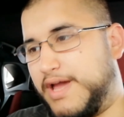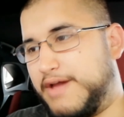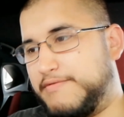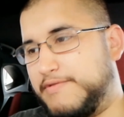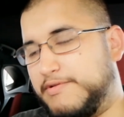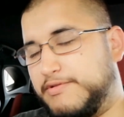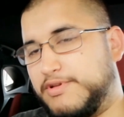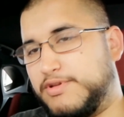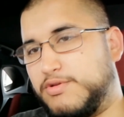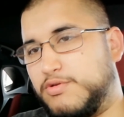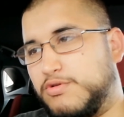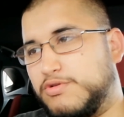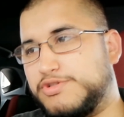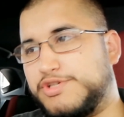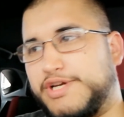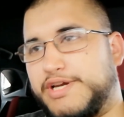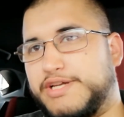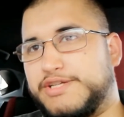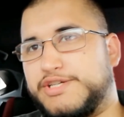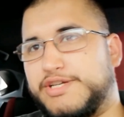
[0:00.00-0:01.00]
I haven't even done the oil
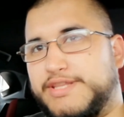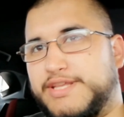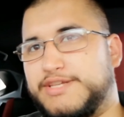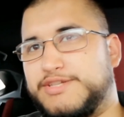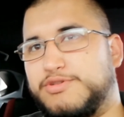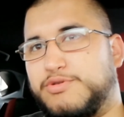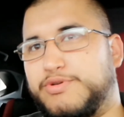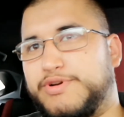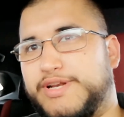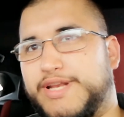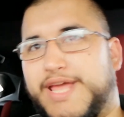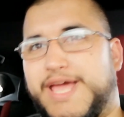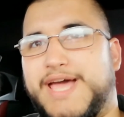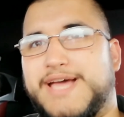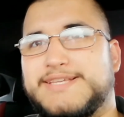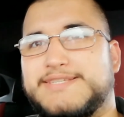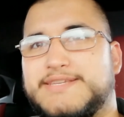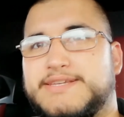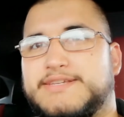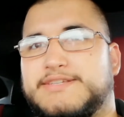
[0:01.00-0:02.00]
change, and they sold it
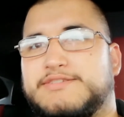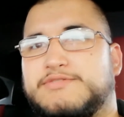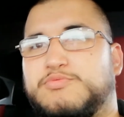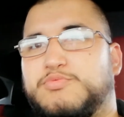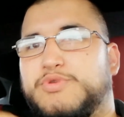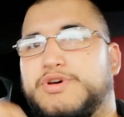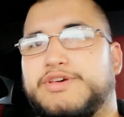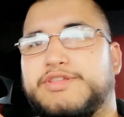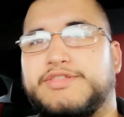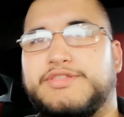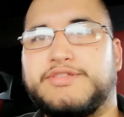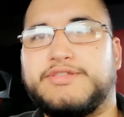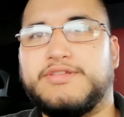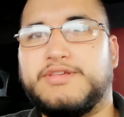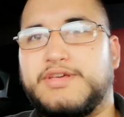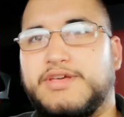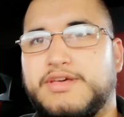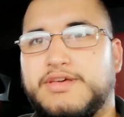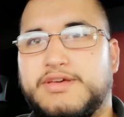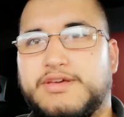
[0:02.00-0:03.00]
as is with,
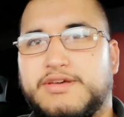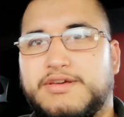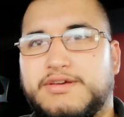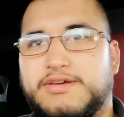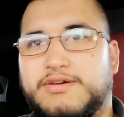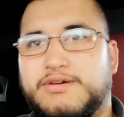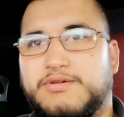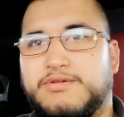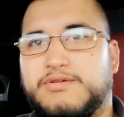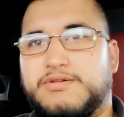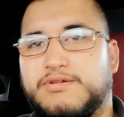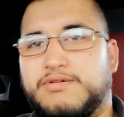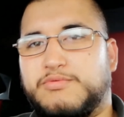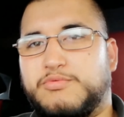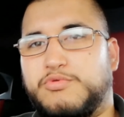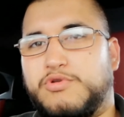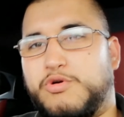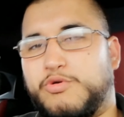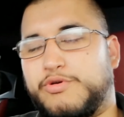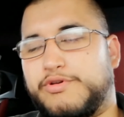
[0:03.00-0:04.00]

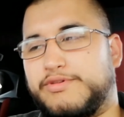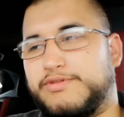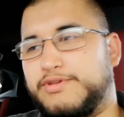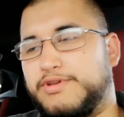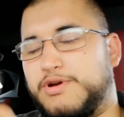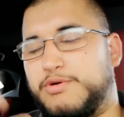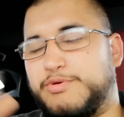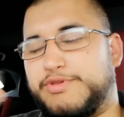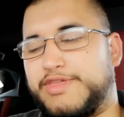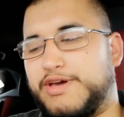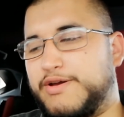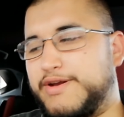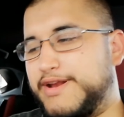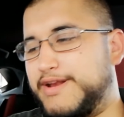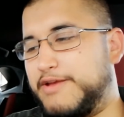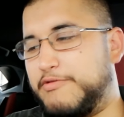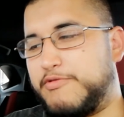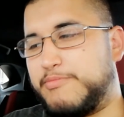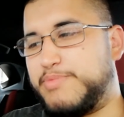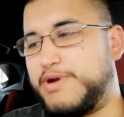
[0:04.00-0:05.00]
or without
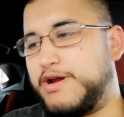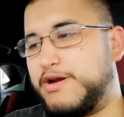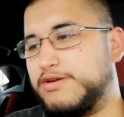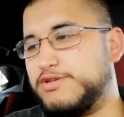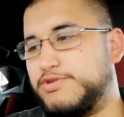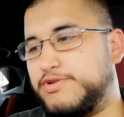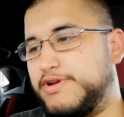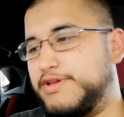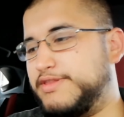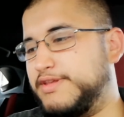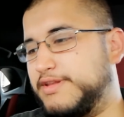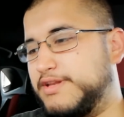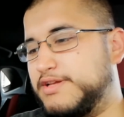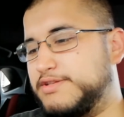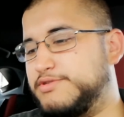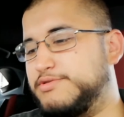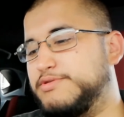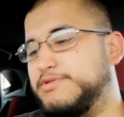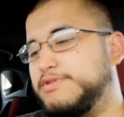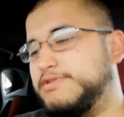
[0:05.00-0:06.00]
any repairs or anything
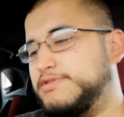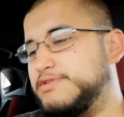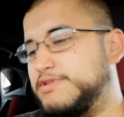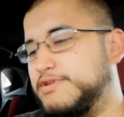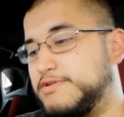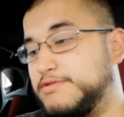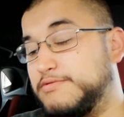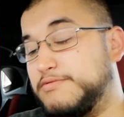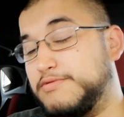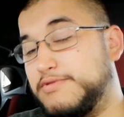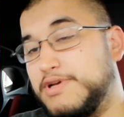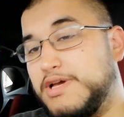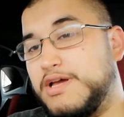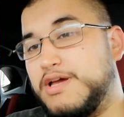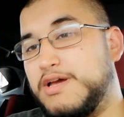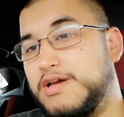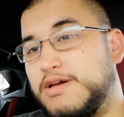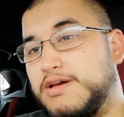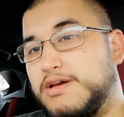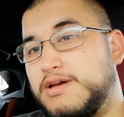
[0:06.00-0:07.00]
done to it. So
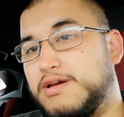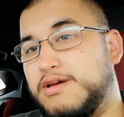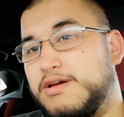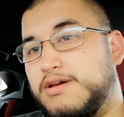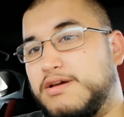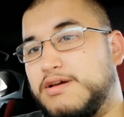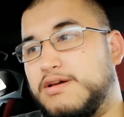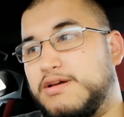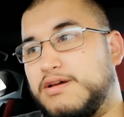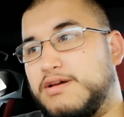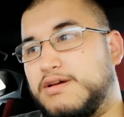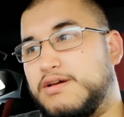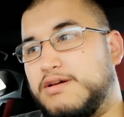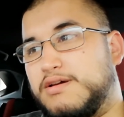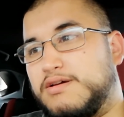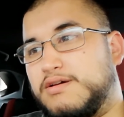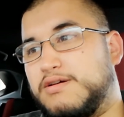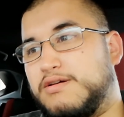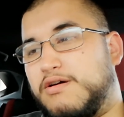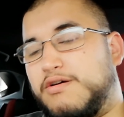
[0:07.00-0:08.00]

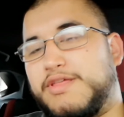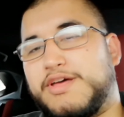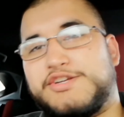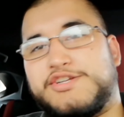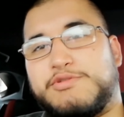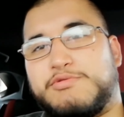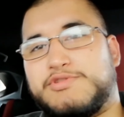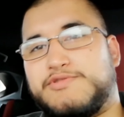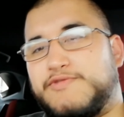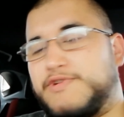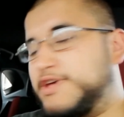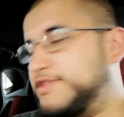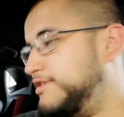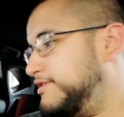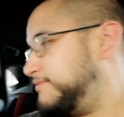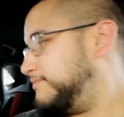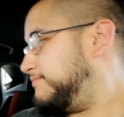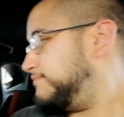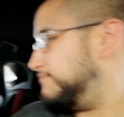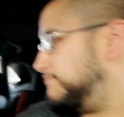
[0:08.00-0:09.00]
all that shit was for nothing.